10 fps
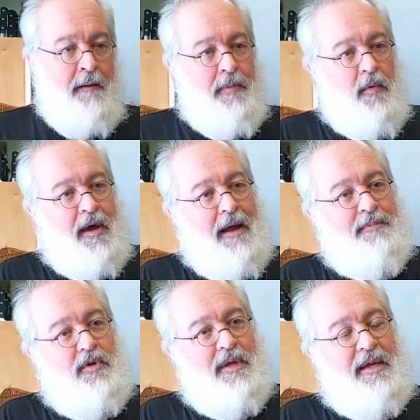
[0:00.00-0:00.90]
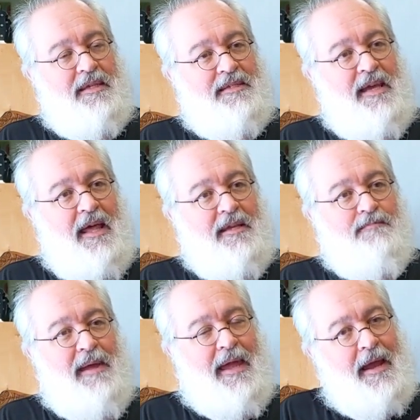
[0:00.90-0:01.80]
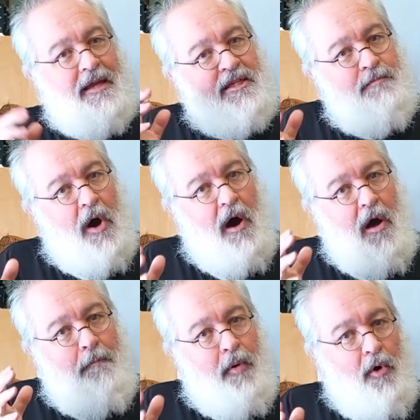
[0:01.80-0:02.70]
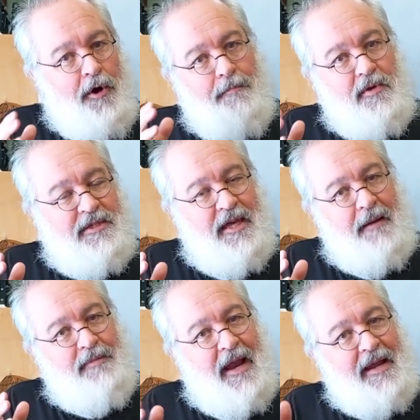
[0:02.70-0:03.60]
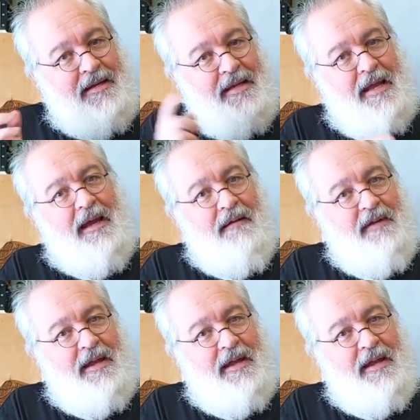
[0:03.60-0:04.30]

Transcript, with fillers: But what I'm doing instead is making a small portable setup that I can take on